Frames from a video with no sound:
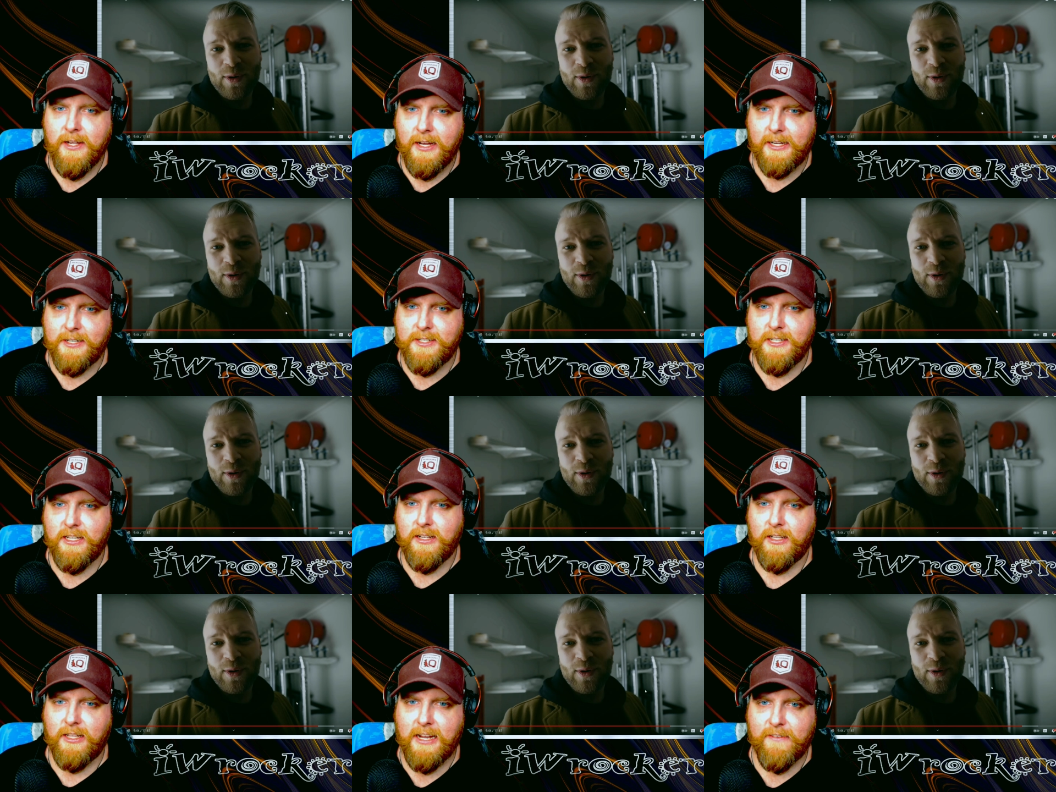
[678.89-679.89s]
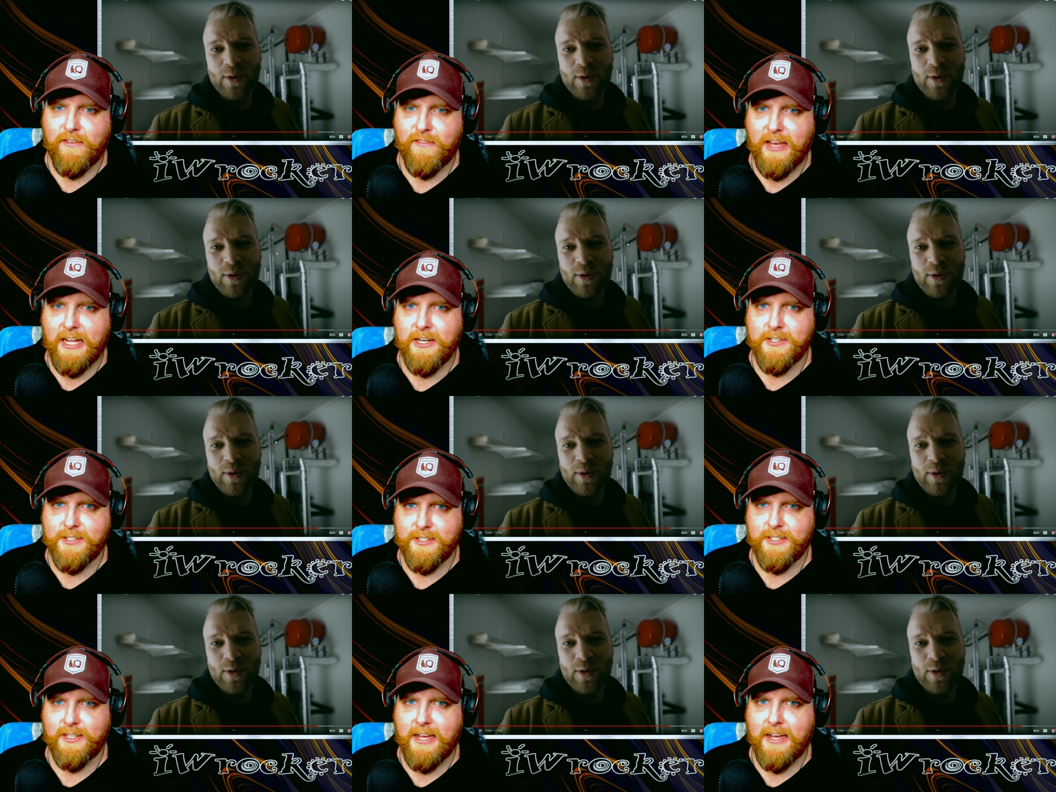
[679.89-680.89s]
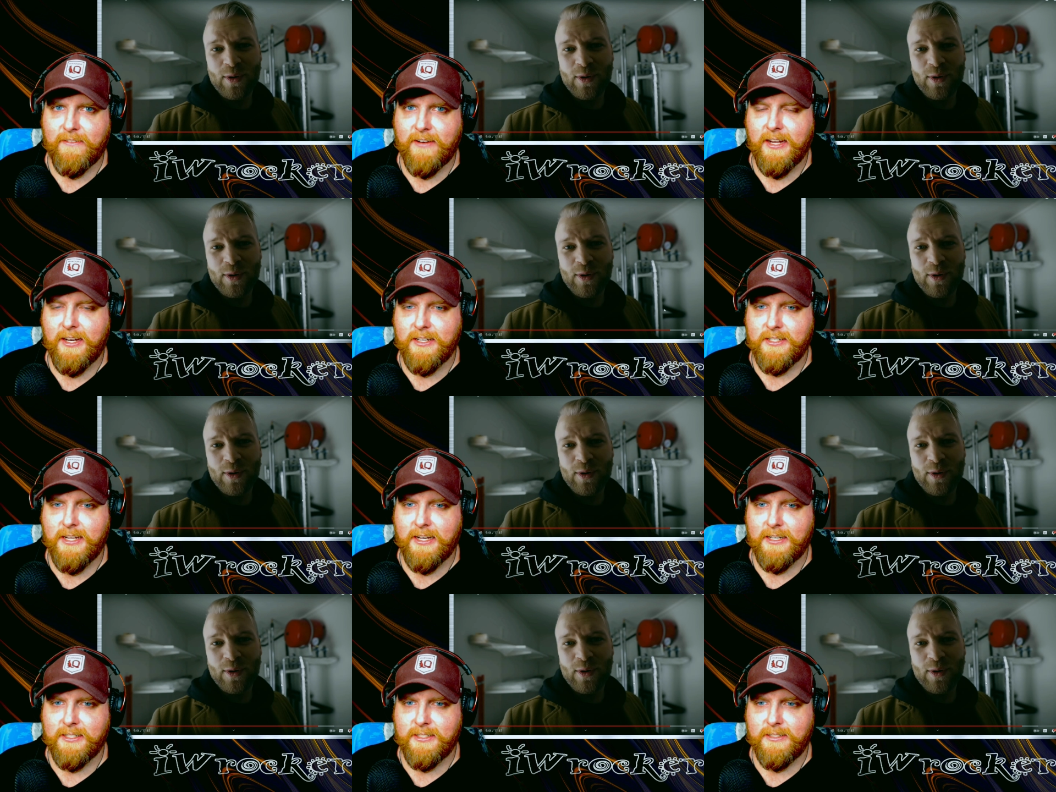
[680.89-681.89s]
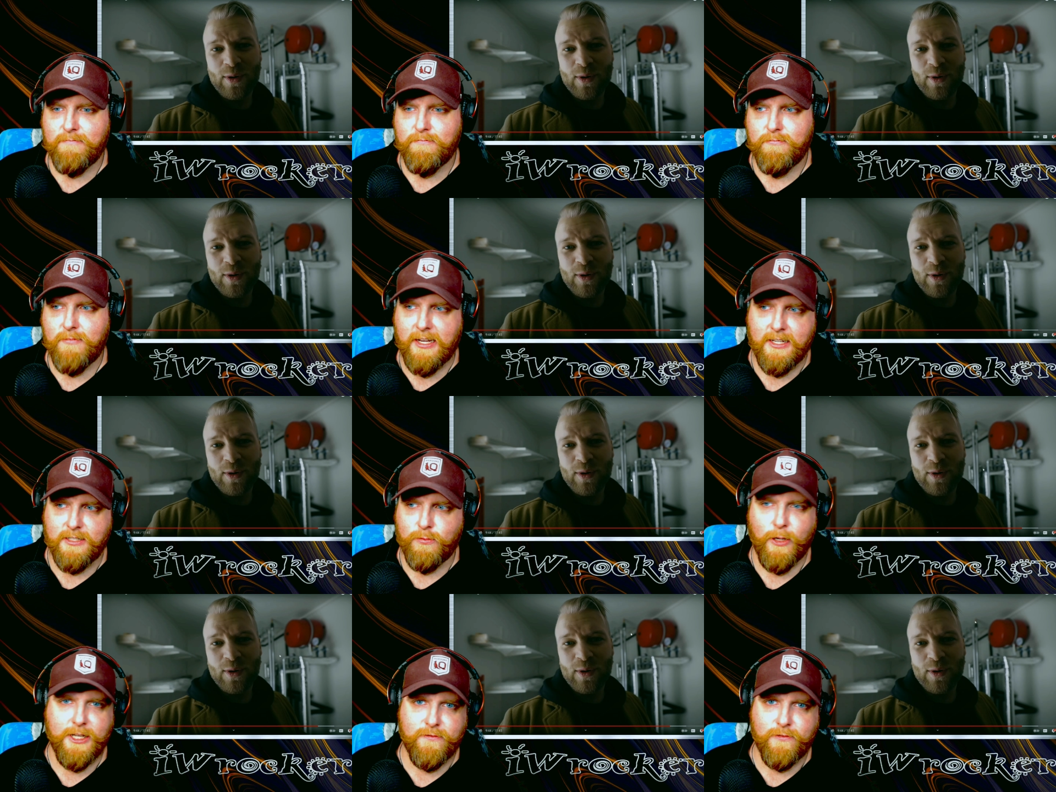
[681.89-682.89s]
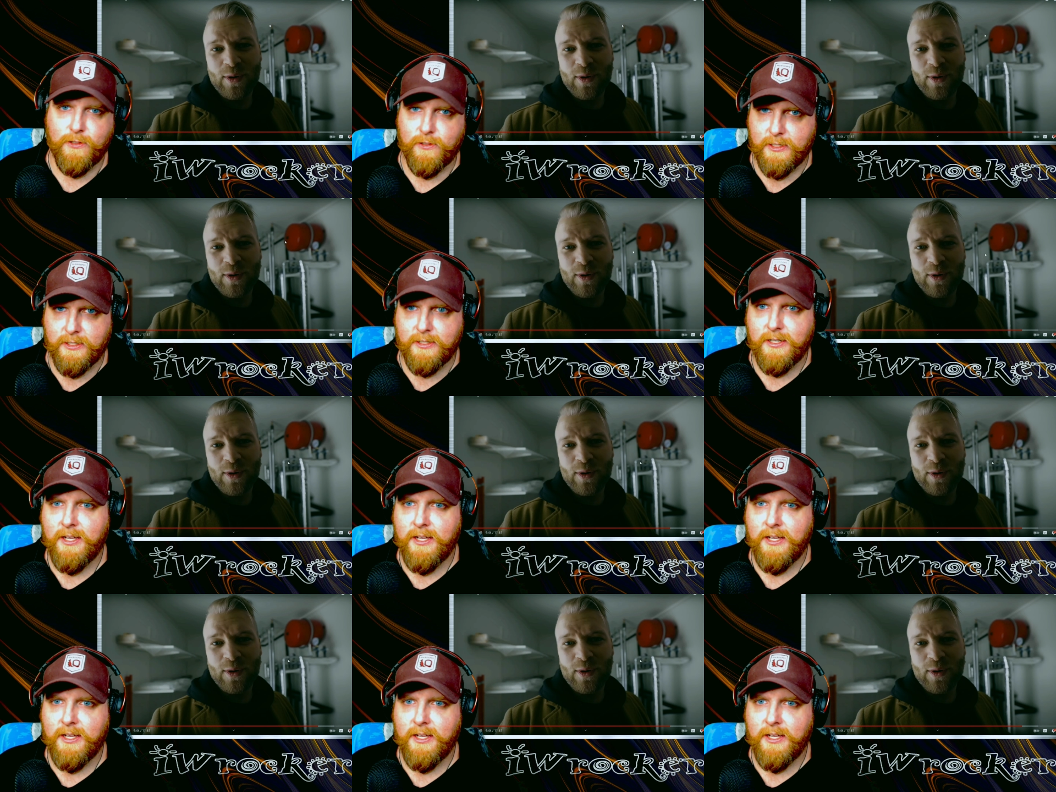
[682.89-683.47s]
Speaker 1: I can see a lot of advantages to that, right? And it's not as, I guess, wasteful and